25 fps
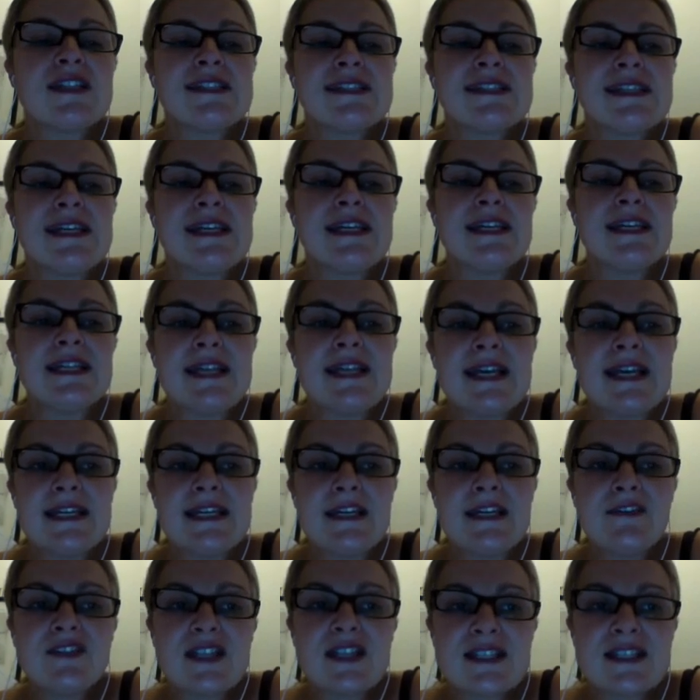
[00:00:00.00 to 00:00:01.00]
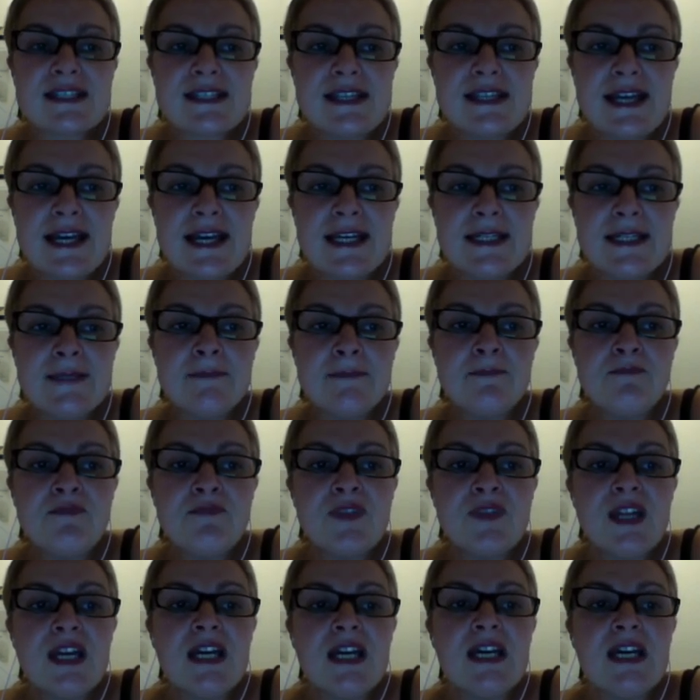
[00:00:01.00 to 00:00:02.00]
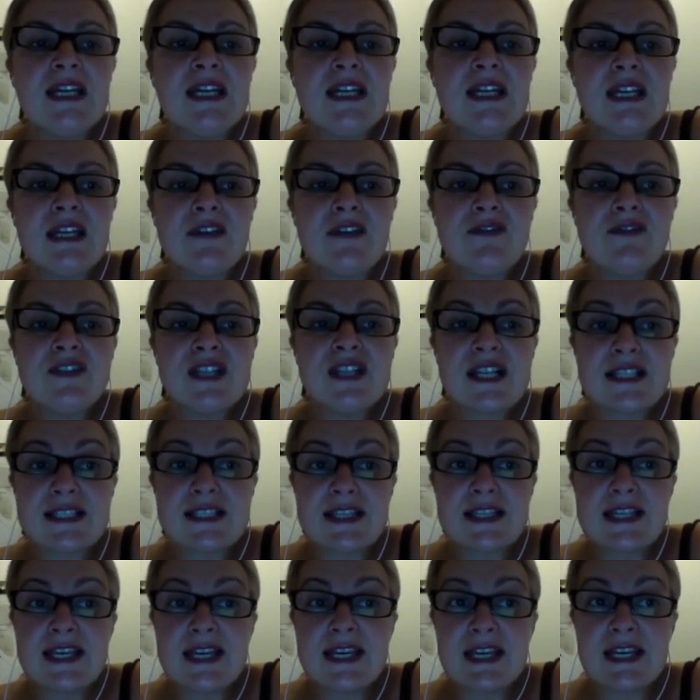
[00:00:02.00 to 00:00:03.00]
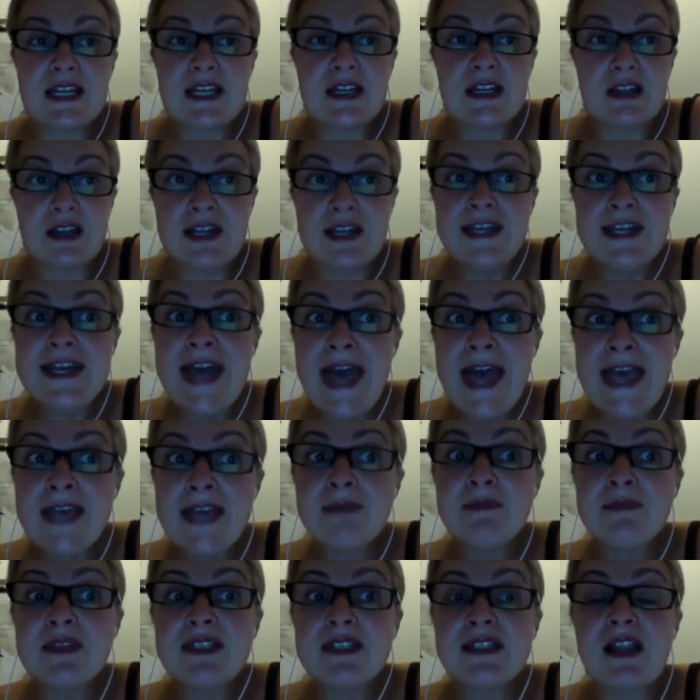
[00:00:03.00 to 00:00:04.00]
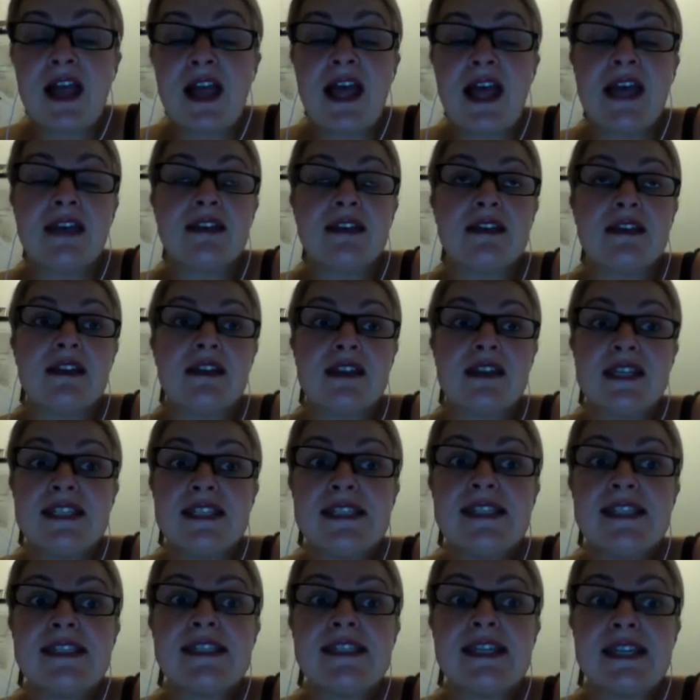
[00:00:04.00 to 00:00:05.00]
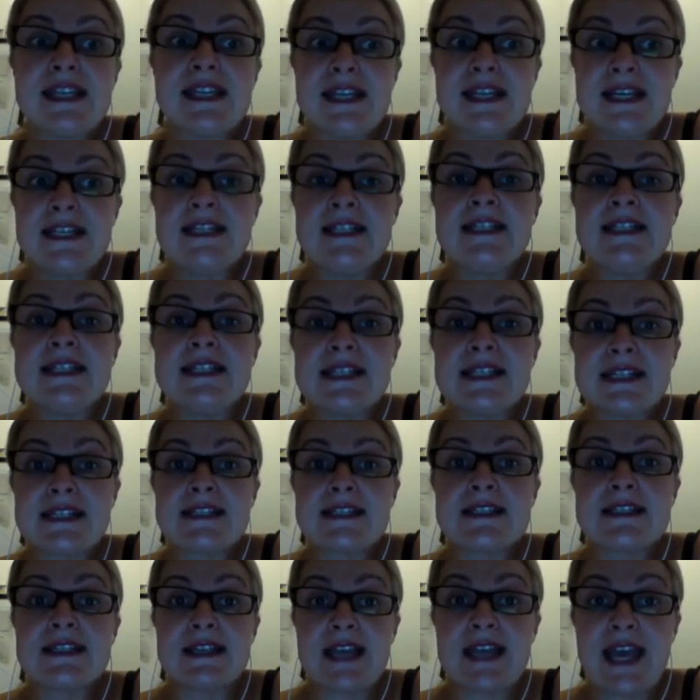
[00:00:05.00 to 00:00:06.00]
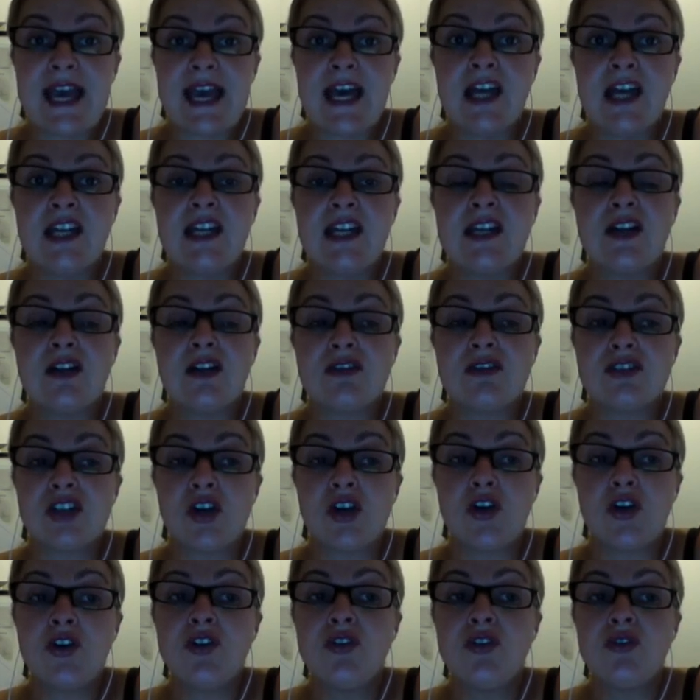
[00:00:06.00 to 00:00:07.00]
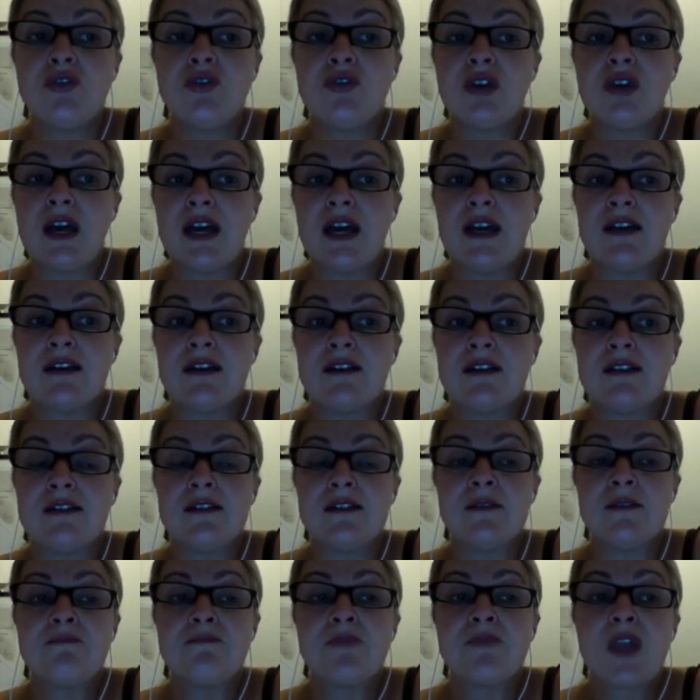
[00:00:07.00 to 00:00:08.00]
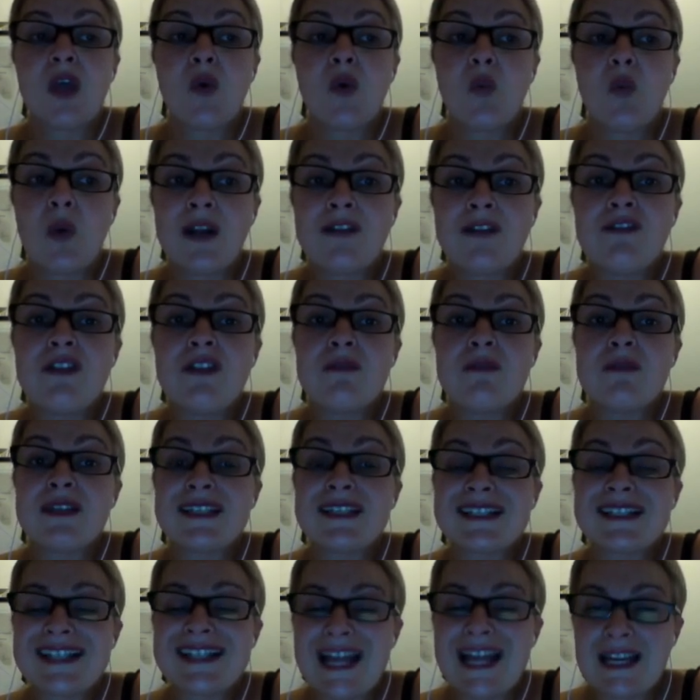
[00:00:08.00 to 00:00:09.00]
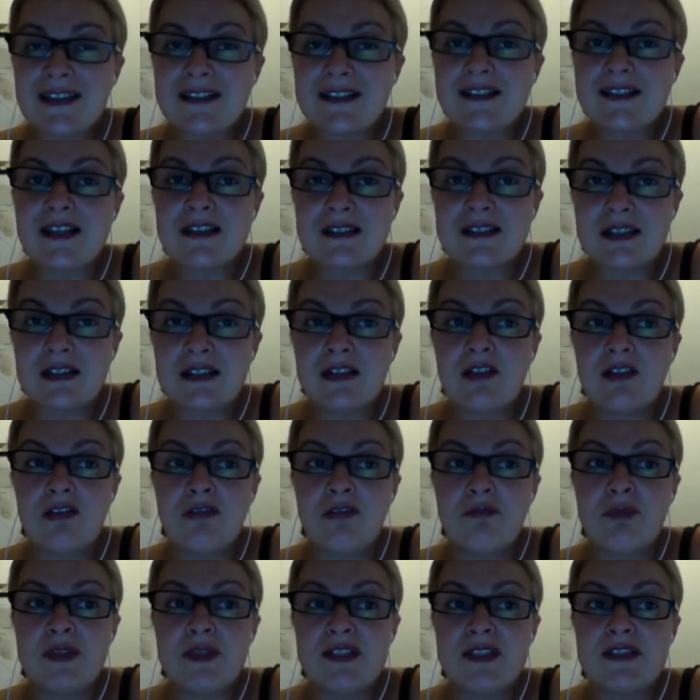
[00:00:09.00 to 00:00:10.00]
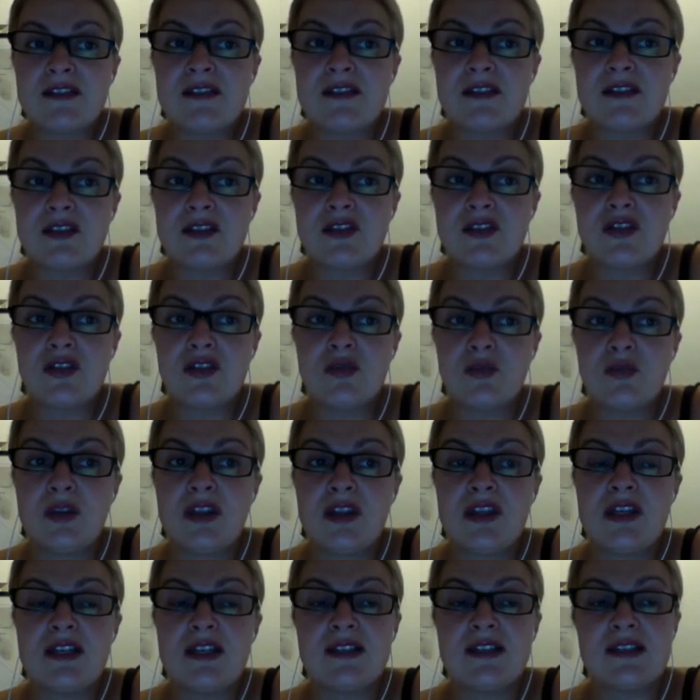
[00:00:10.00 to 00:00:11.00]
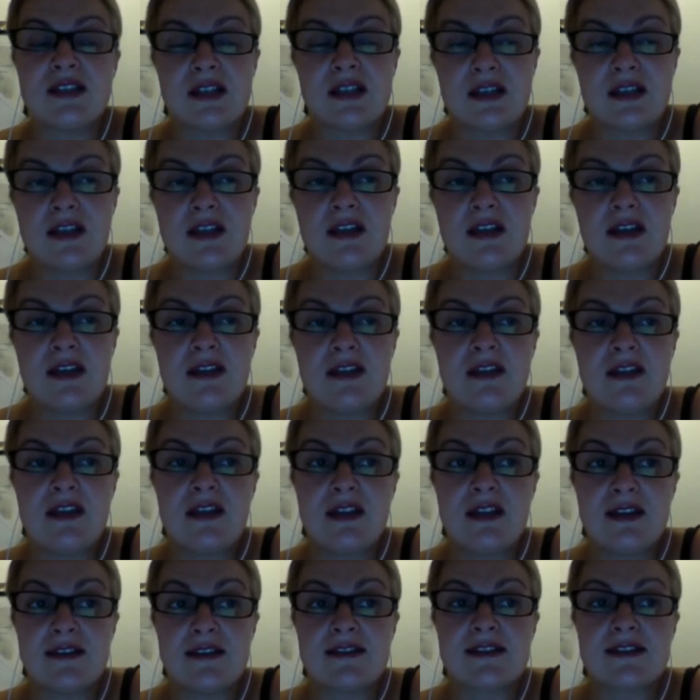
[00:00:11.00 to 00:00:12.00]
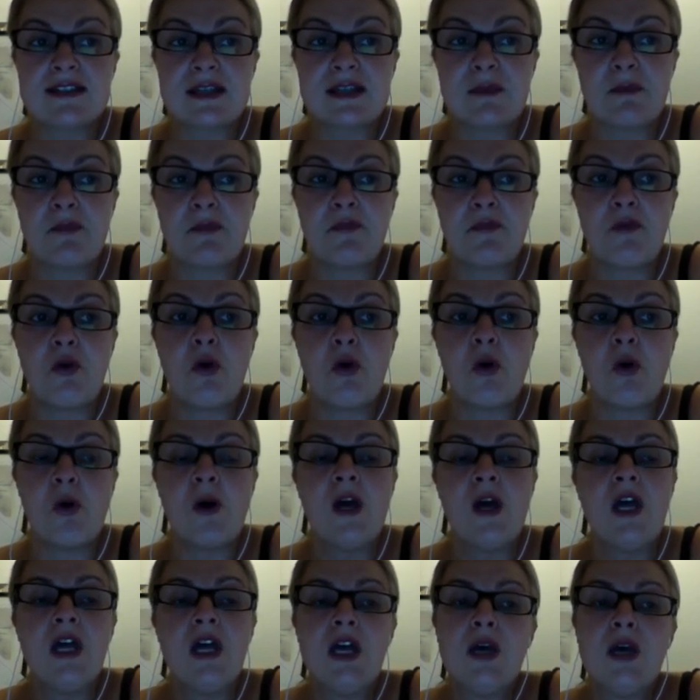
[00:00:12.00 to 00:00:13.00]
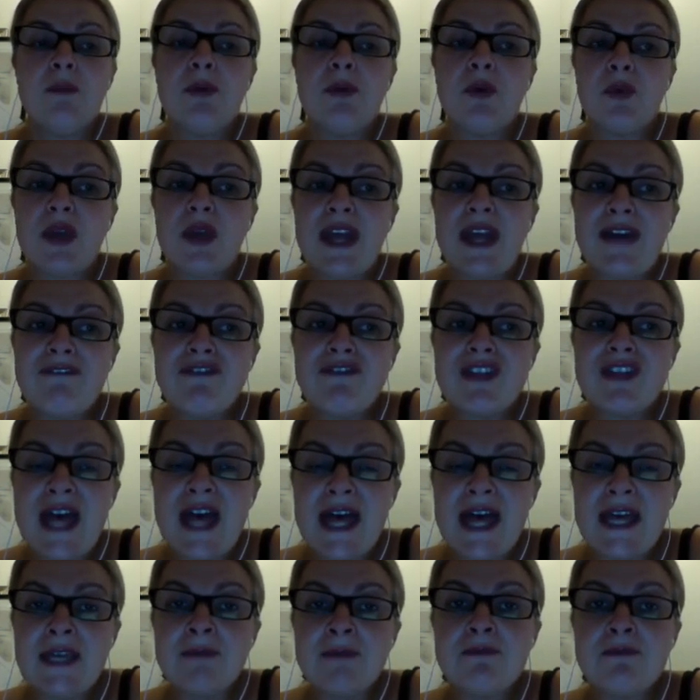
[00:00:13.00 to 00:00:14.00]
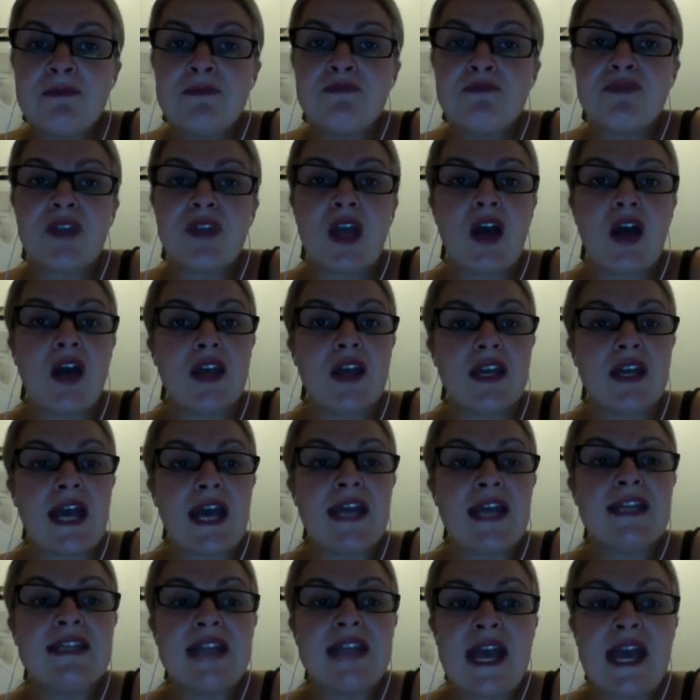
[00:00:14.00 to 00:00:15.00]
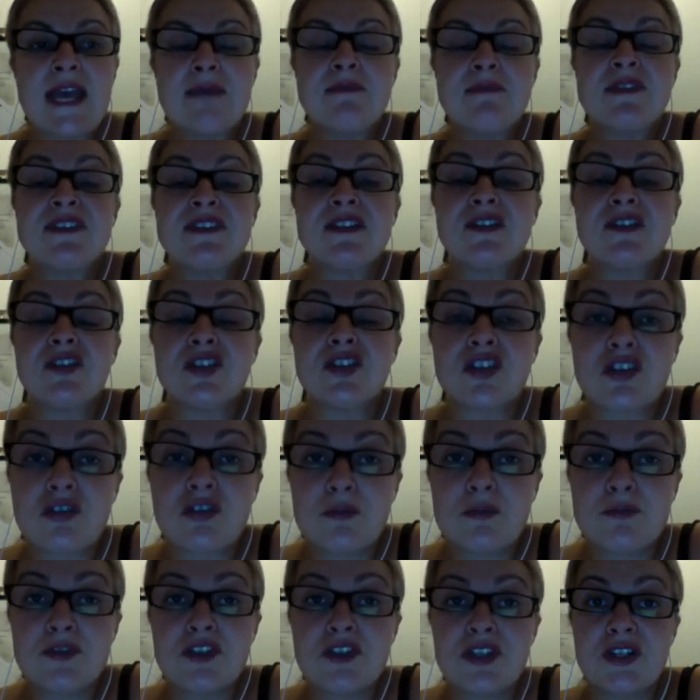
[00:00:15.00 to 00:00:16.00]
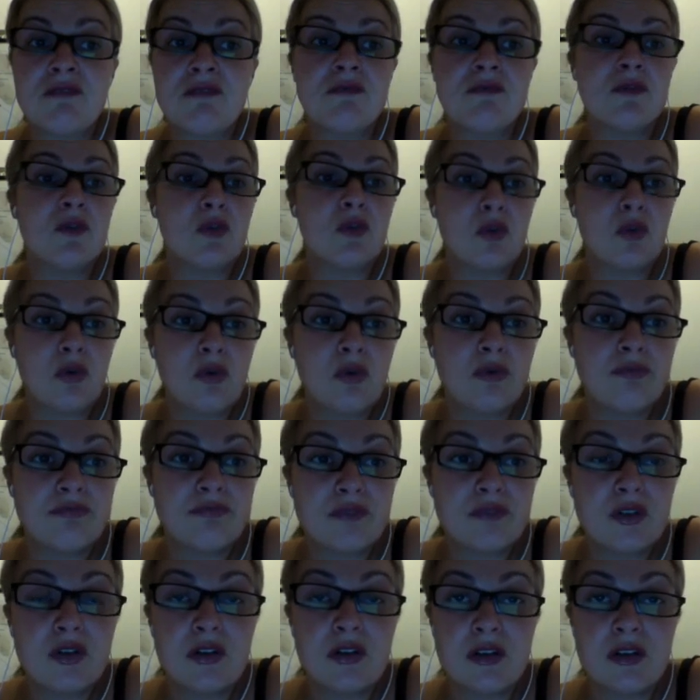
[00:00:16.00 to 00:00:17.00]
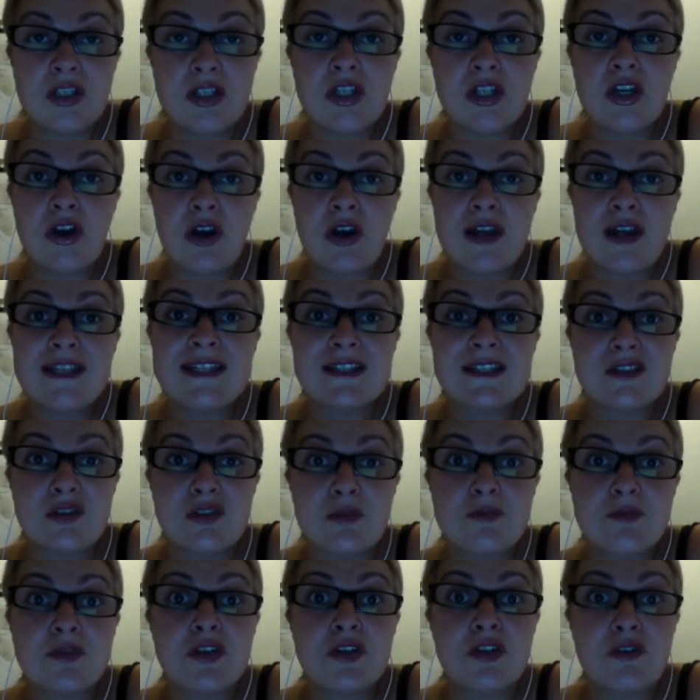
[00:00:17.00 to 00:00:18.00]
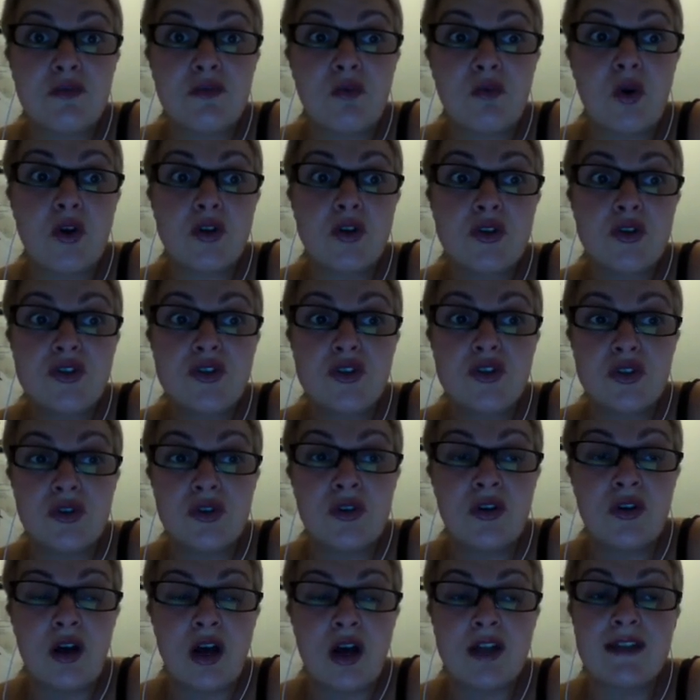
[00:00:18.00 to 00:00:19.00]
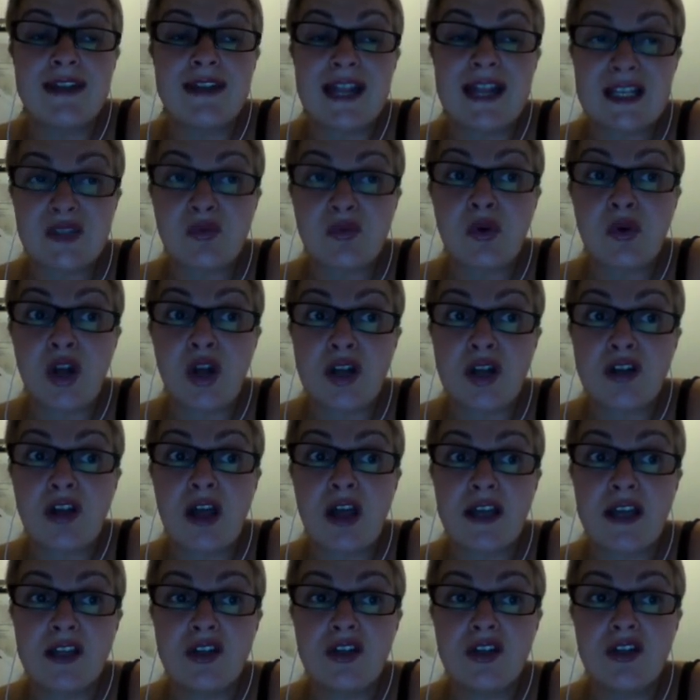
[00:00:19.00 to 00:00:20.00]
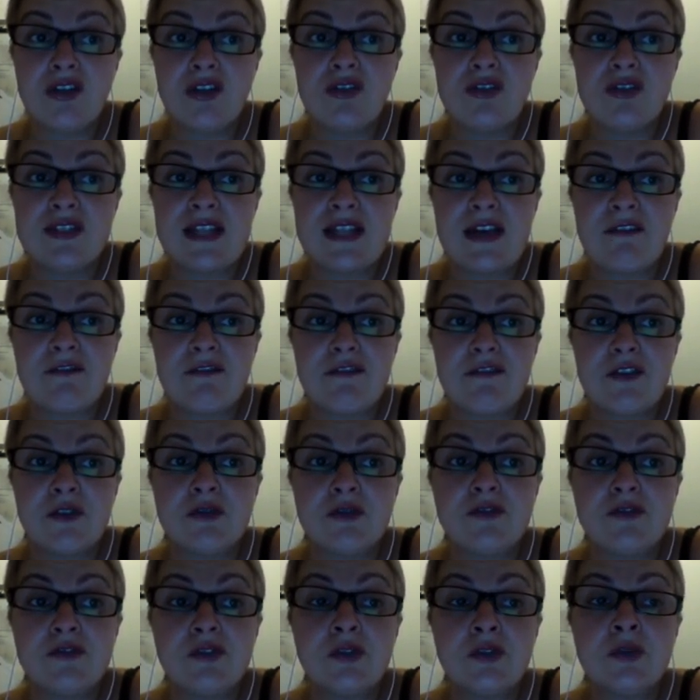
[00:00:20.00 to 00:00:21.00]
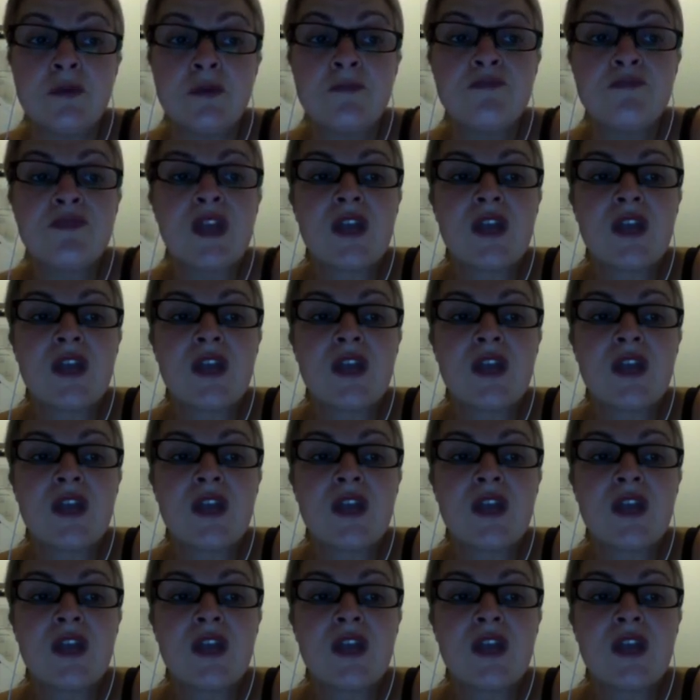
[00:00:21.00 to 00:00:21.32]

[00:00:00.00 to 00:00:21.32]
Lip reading: see here it gives us name. It gives us the name is like, this is an indexed account, and I'll tell you one of the mistakes I see a lot of businesses do with this in step 4. But we have name, okay? Name is a description or a description of what you do. That's what I'd like you to use that field for.